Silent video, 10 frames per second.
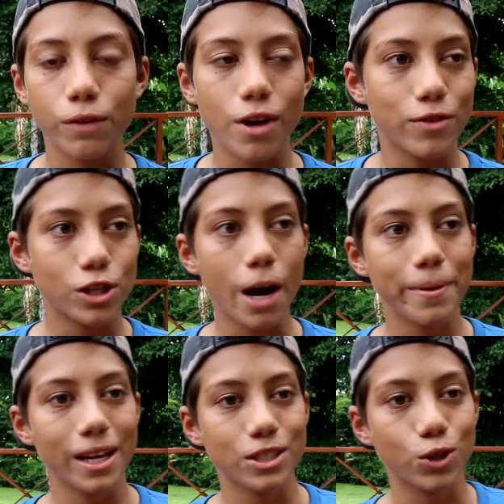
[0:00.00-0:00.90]
if you have a tarp
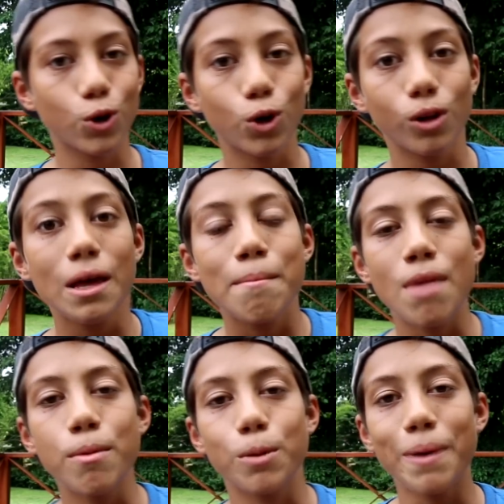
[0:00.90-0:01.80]
and it gets a hole, maybe your